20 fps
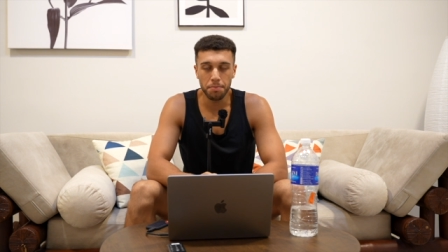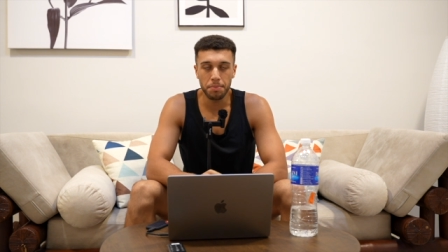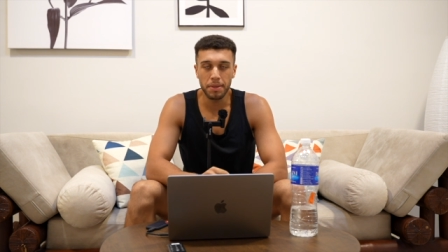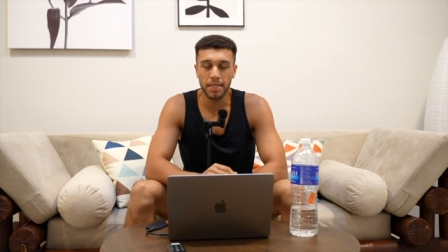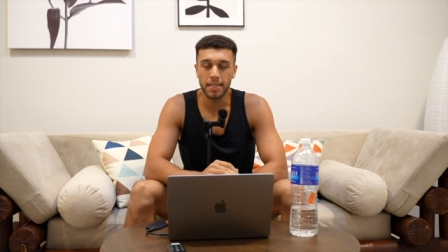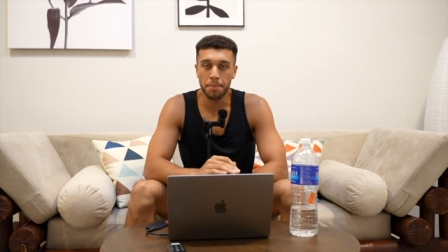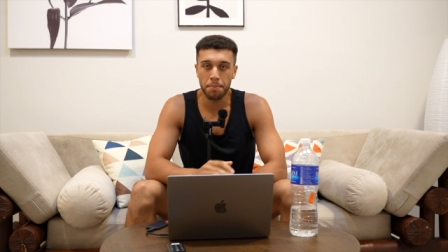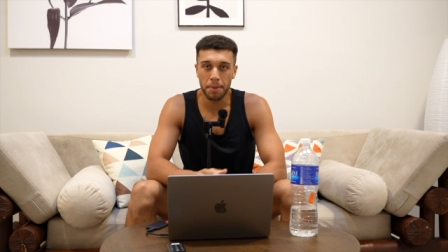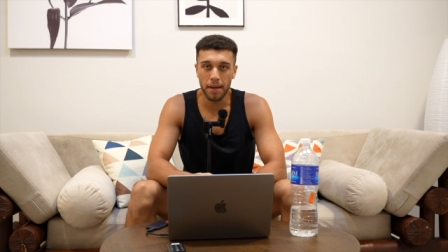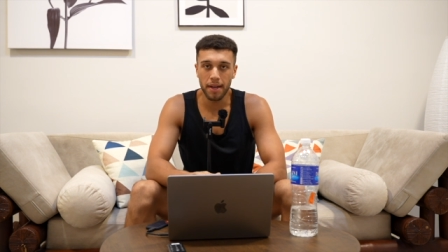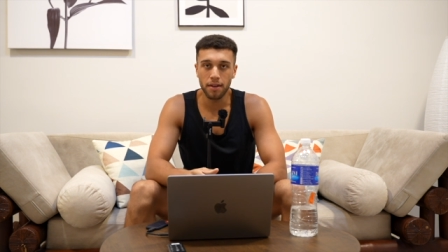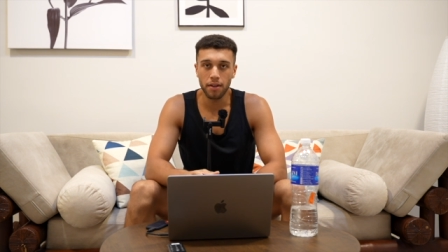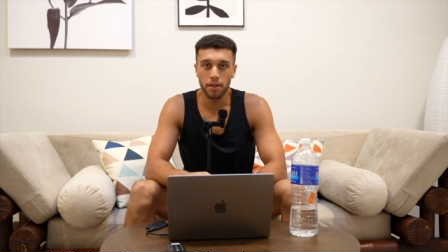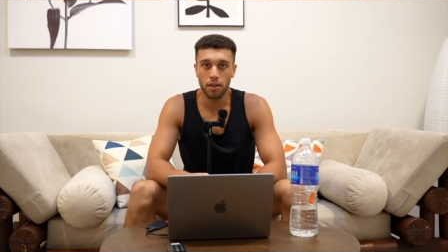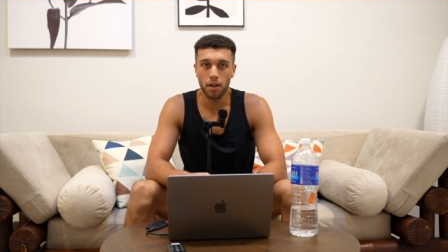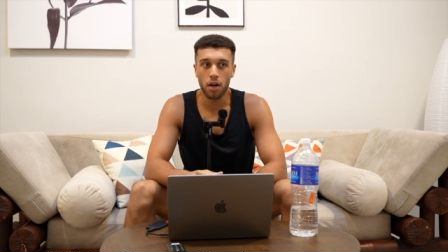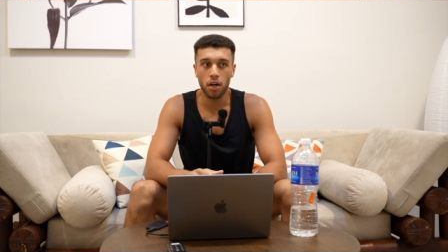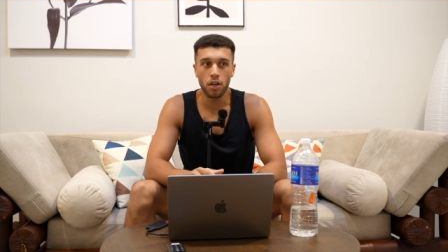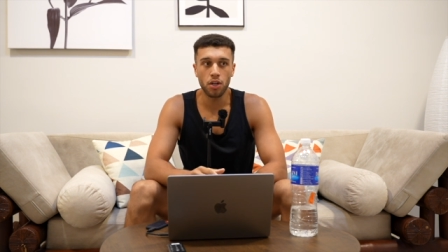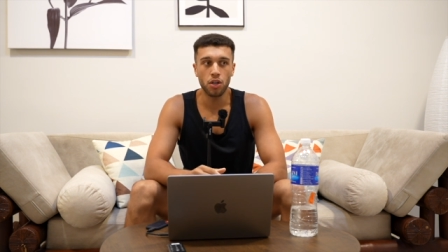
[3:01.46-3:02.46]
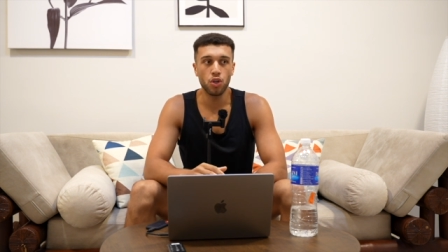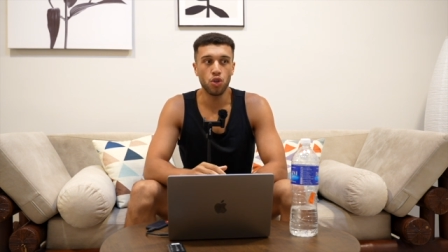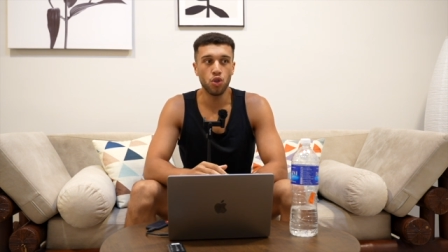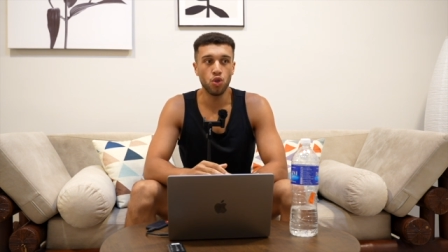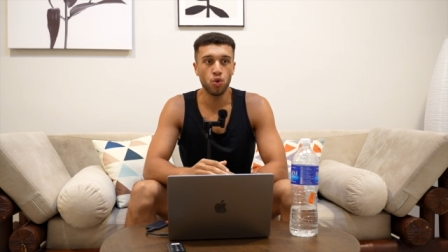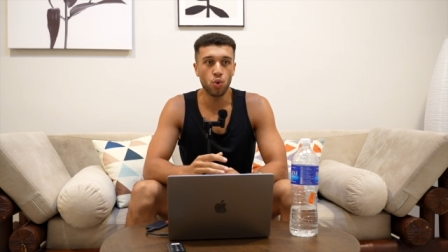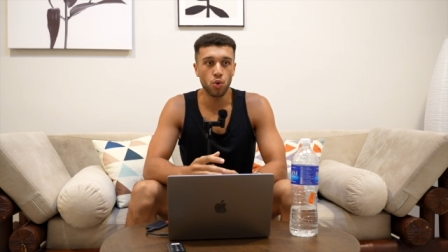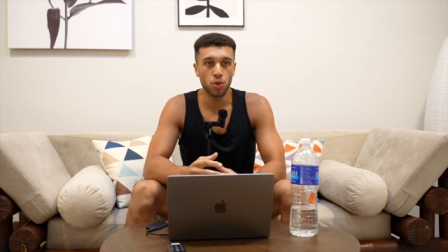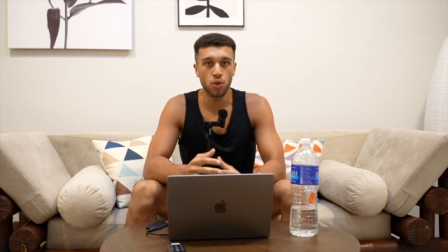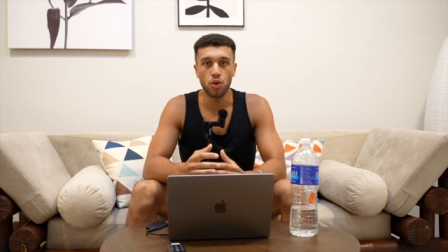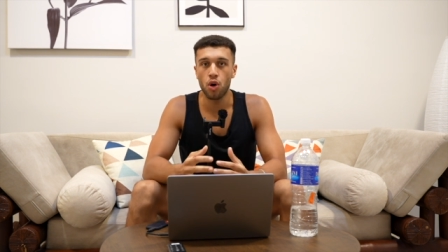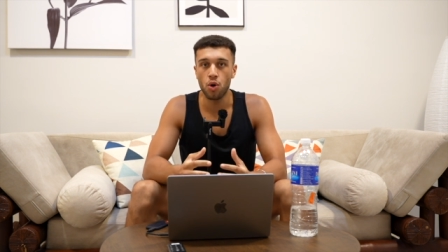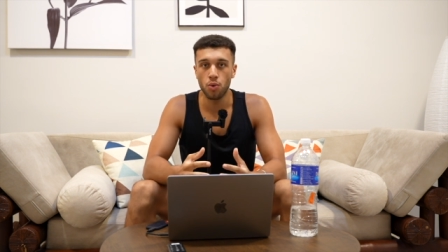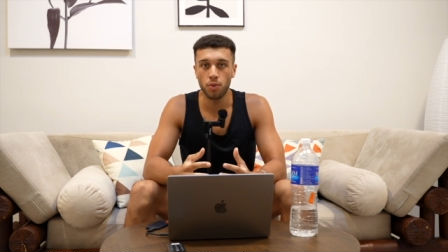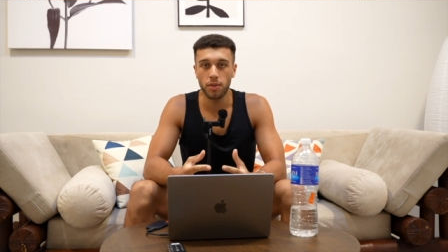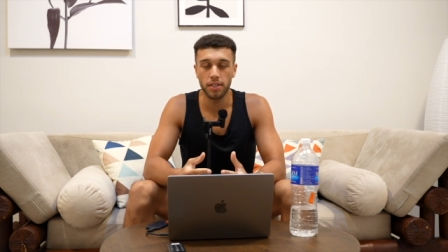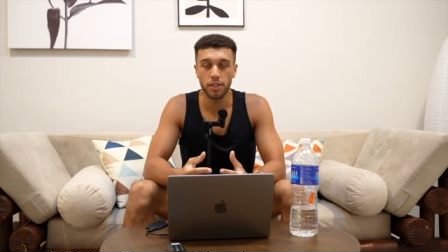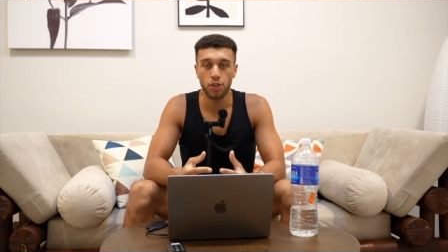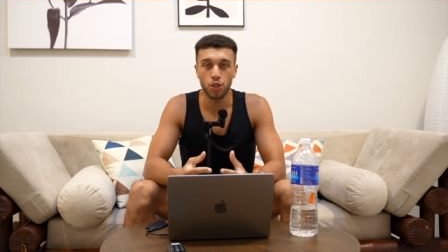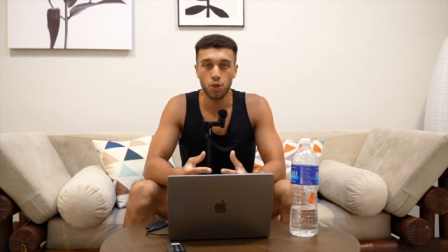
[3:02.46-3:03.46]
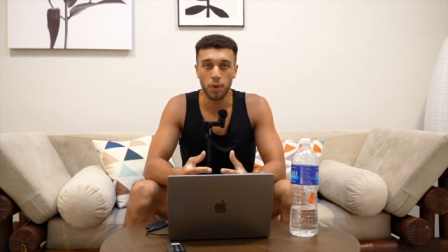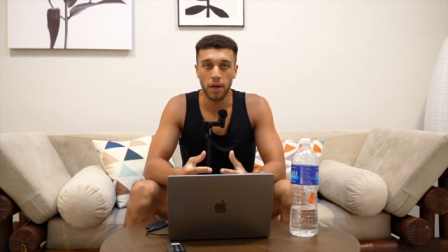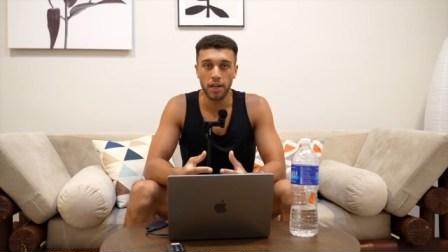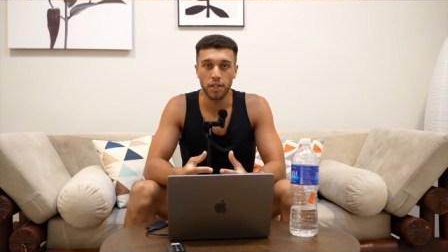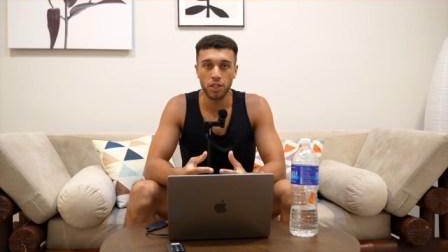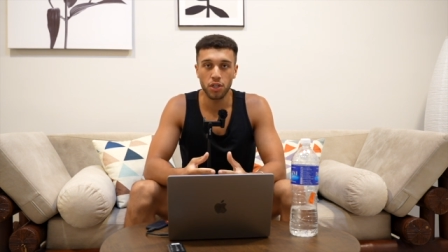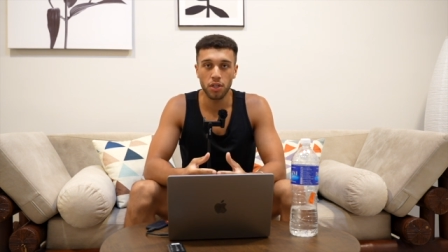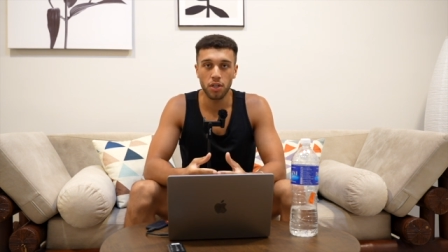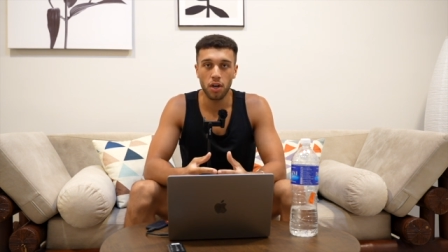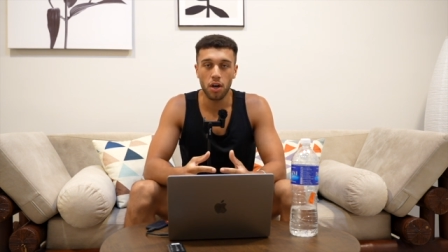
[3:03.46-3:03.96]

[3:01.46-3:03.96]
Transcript: to be dependent on your own situation.